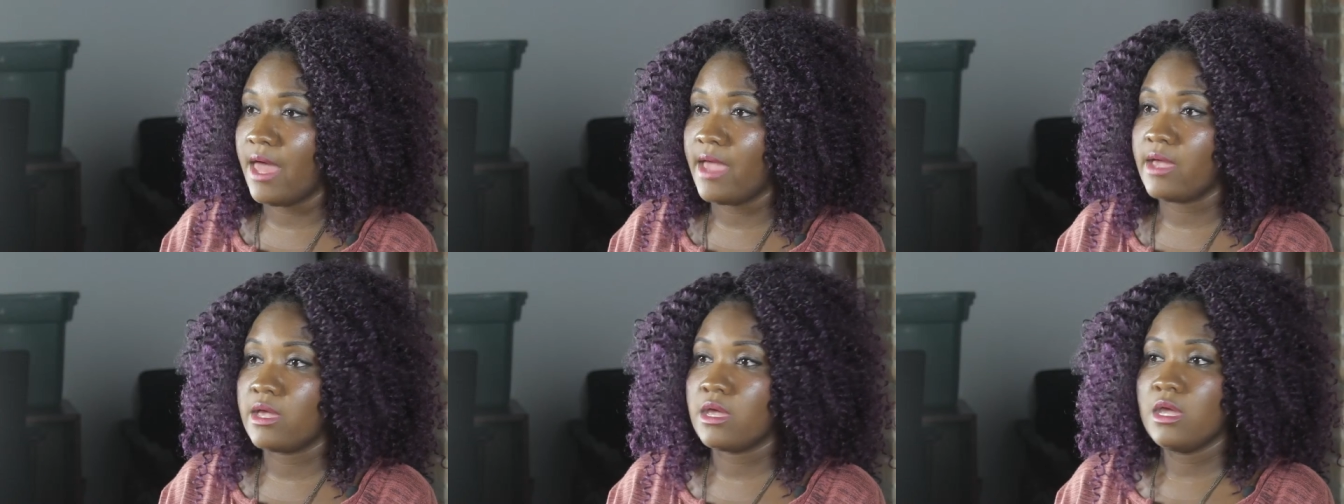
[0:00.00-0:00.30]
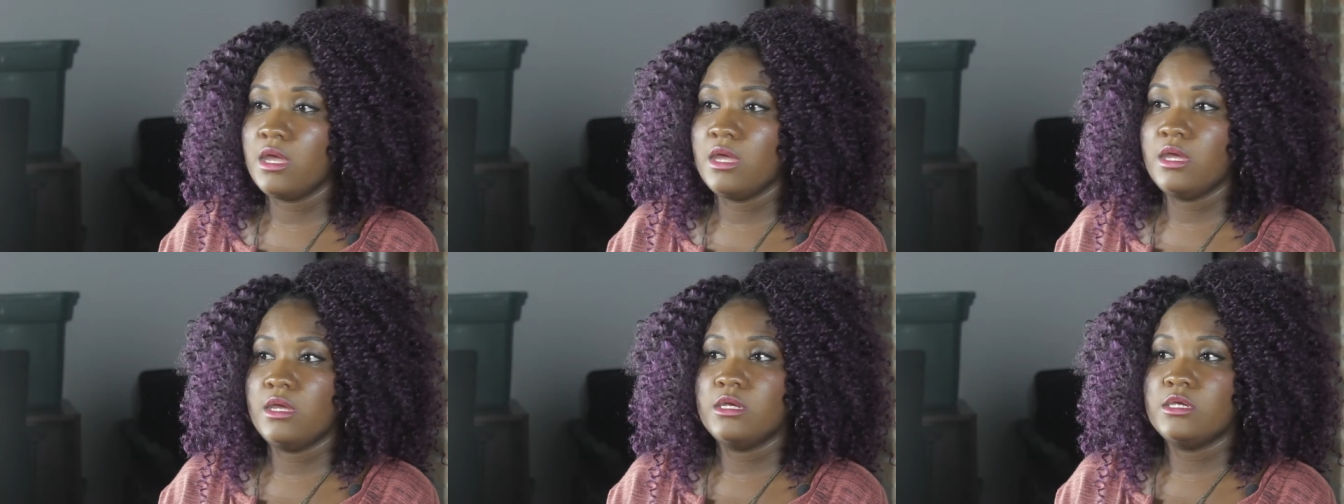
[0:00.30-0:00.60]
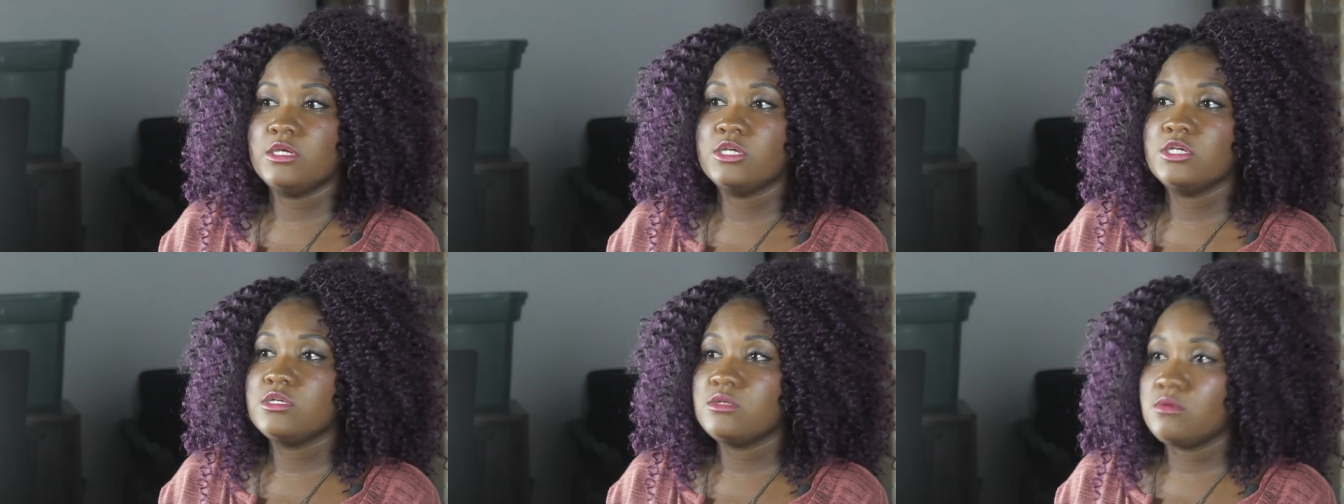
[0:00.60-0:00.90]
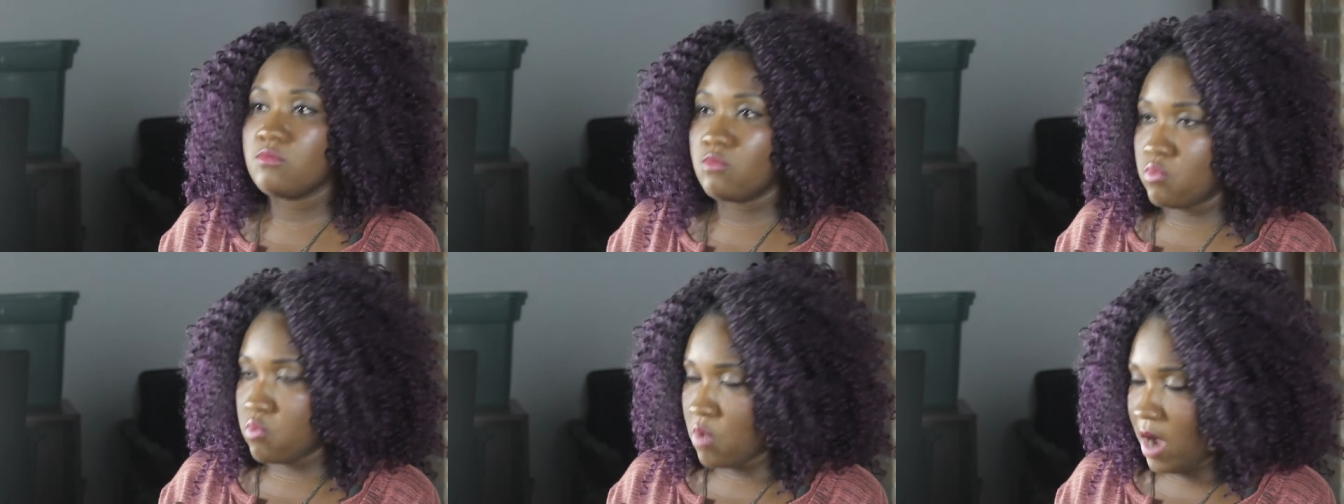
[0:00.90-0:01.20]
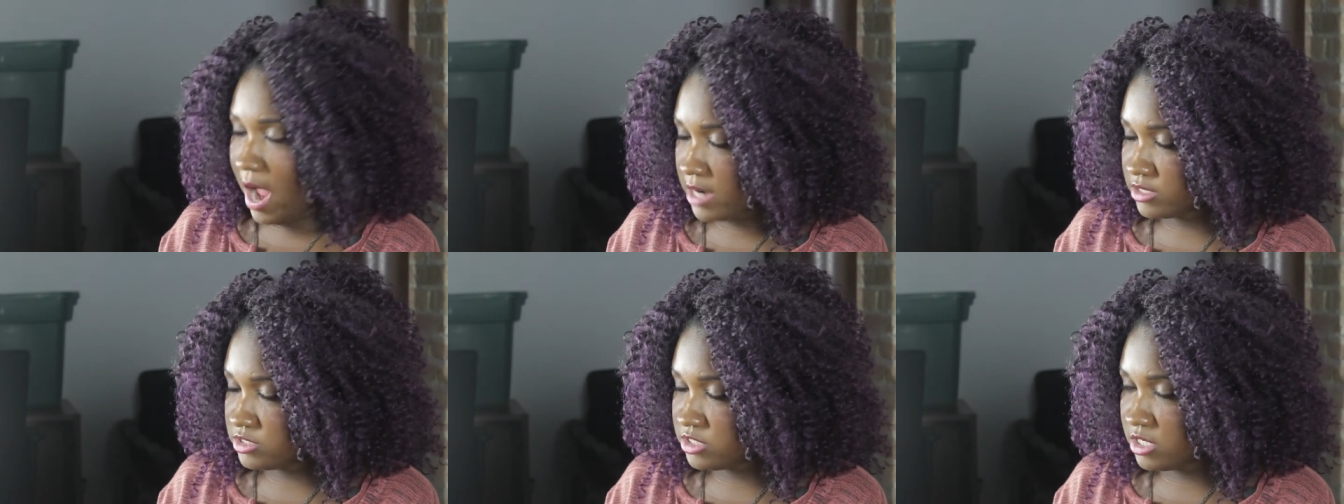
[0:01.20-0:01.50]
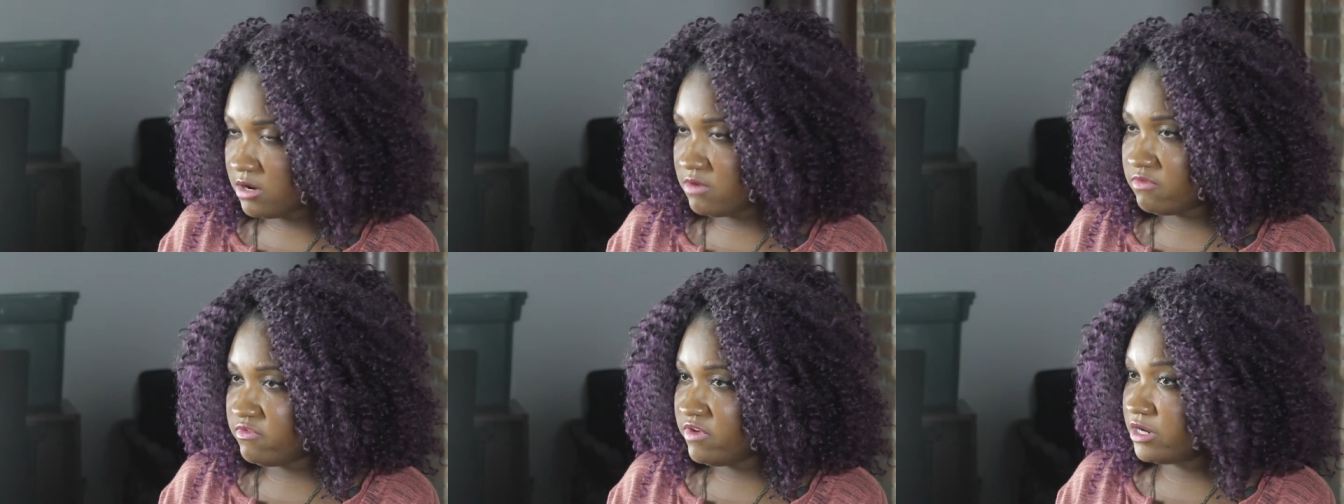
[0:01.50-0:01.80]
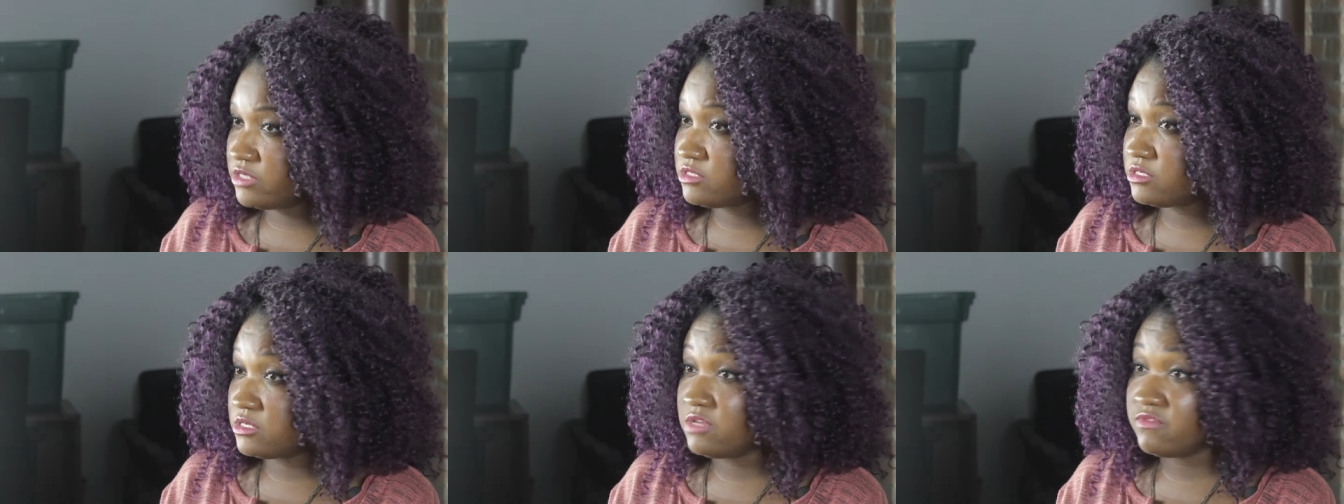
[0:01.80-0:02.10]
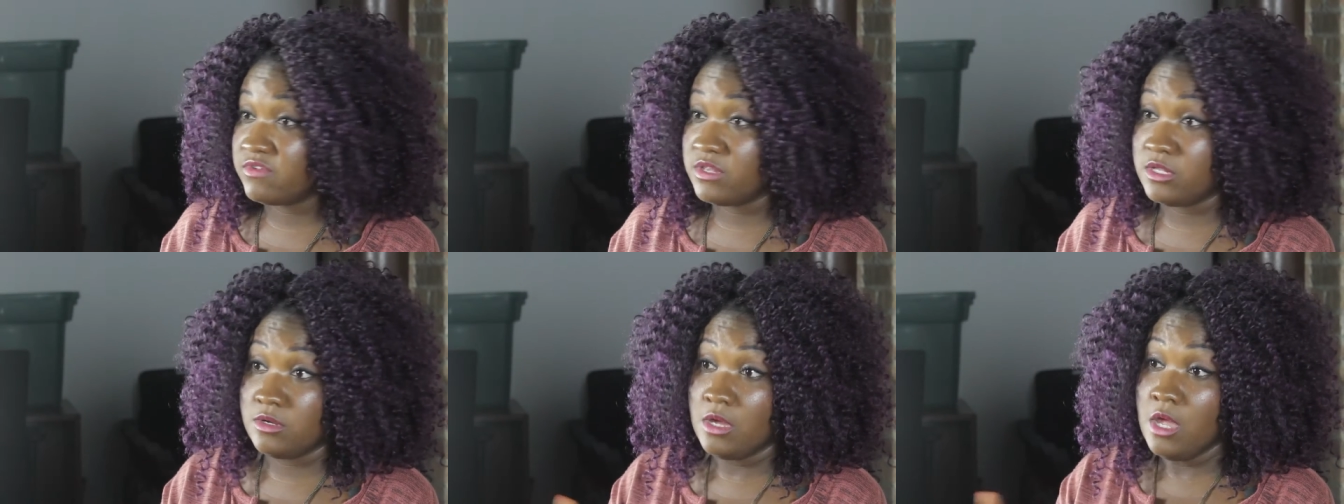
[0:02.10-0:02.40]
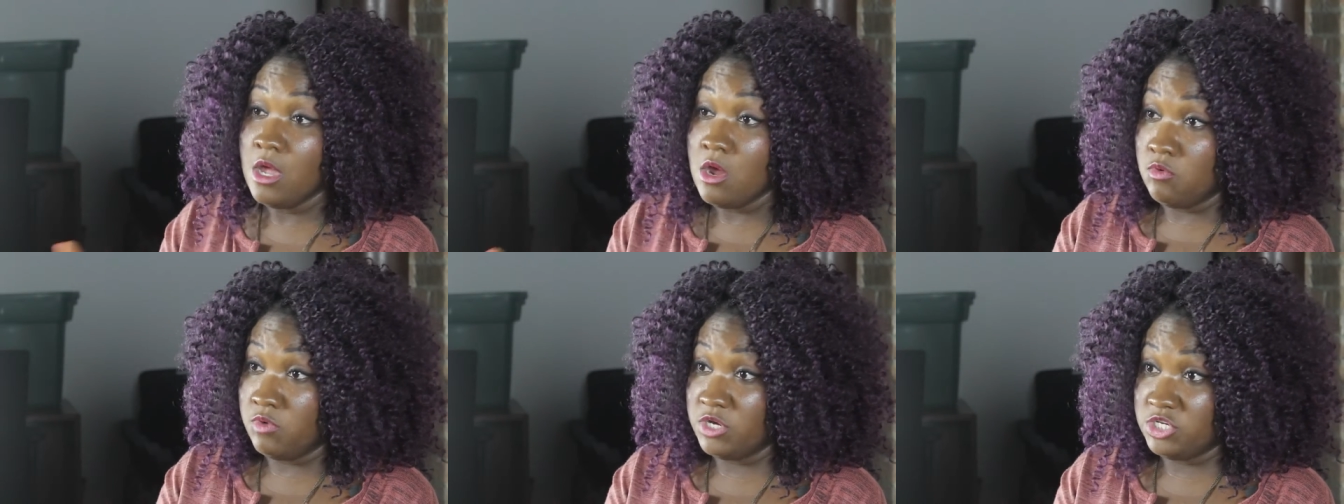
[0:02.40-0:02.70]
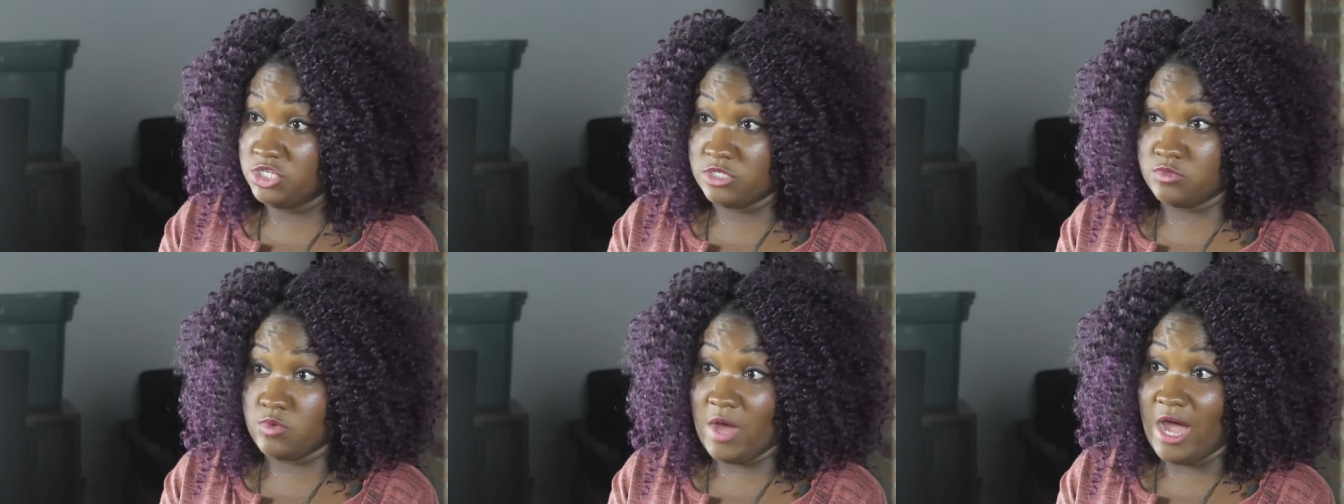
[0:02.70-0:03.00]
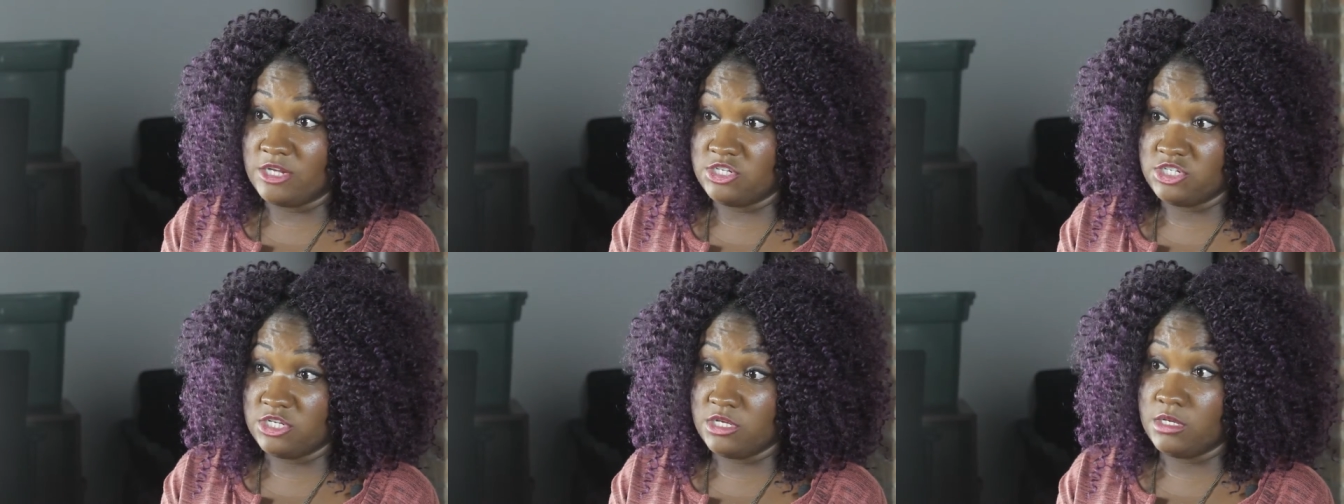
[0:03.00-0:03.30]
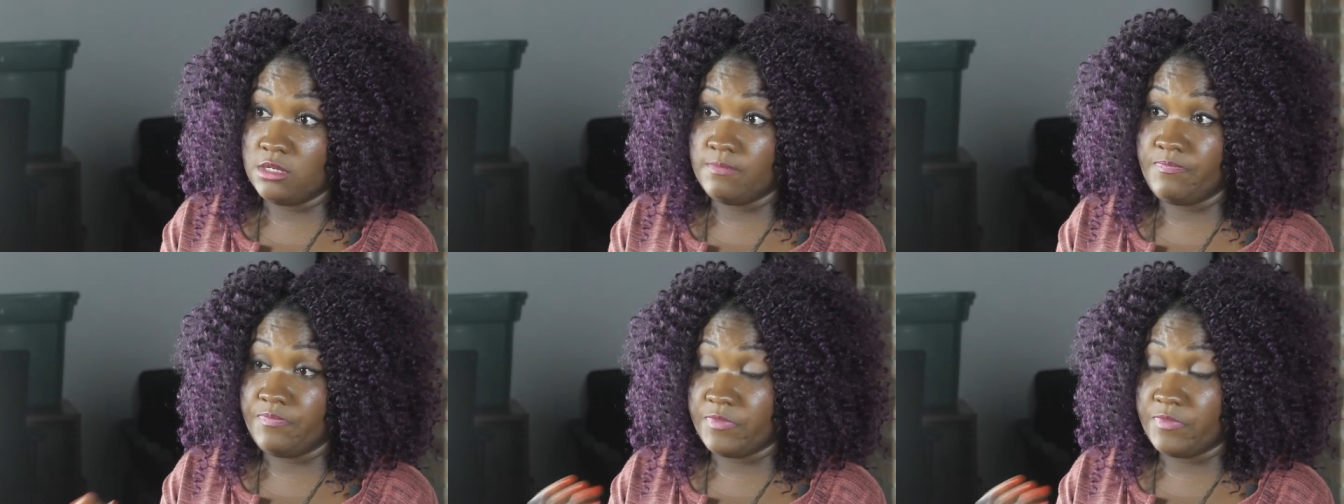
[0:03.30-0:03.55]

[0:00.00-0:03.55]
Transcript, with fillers: like rocked her very significantly, which is why she